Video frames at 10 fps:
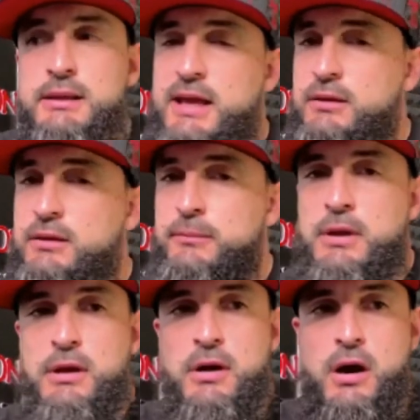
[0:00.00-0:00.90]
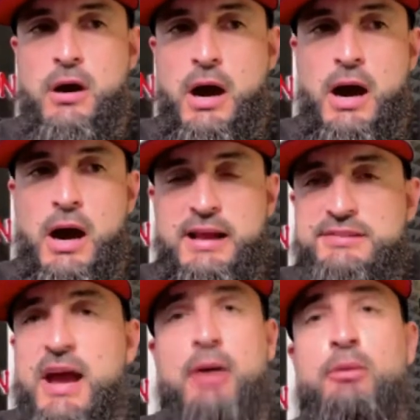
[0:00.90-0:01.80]
Like,
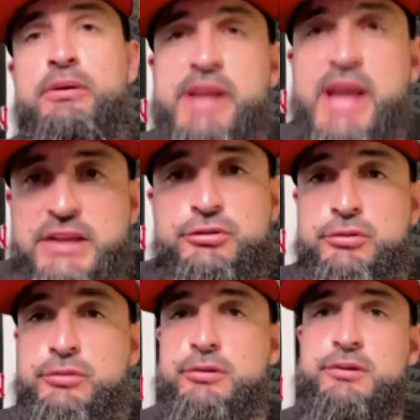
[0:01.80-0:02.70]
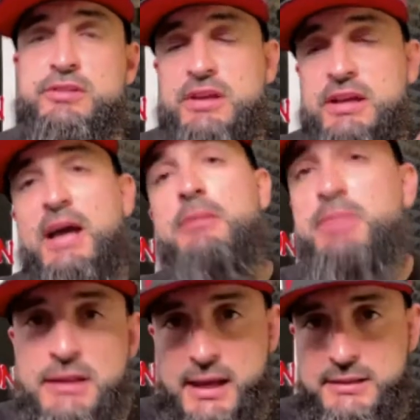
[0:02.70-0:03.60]
it's our nature to kind of
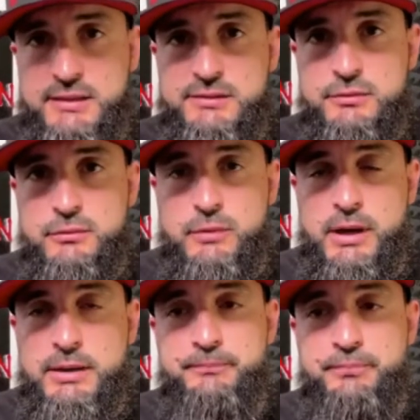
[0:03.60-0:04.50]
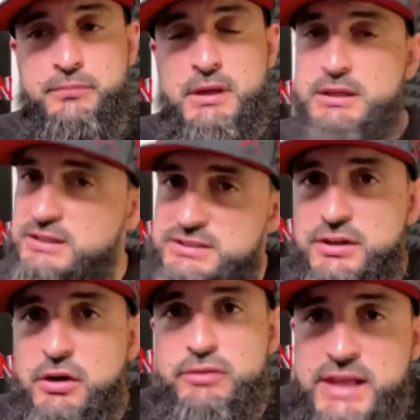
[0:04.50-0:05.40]
be like this, right? This is
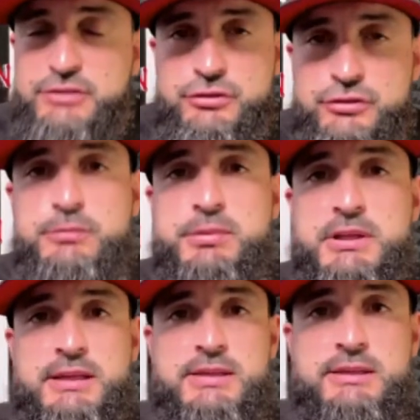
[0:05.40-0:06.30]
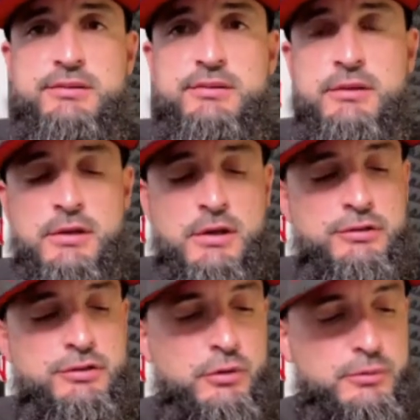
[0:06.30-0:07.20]
our nature to be like this.
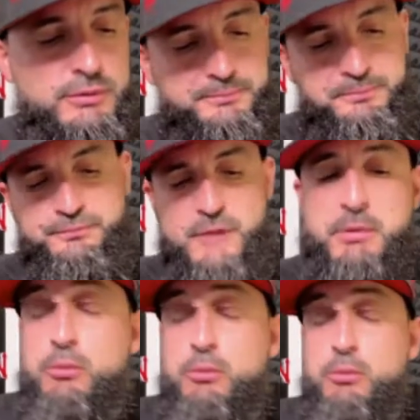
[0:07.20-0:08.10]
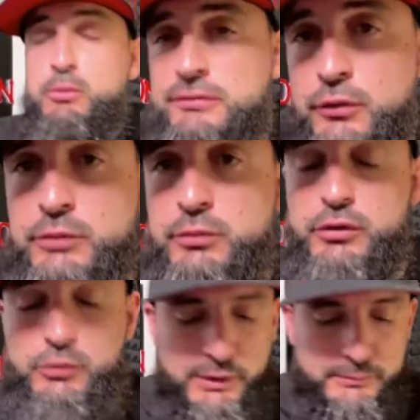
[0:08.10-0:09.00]
So I'm going to read this for you real
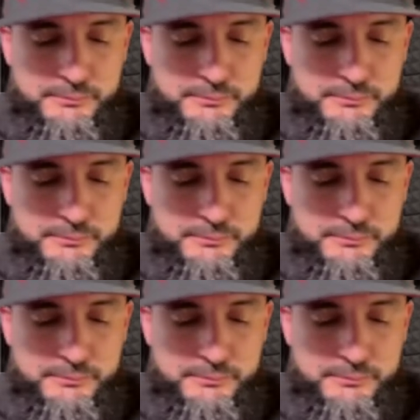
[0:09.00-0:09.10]
quick.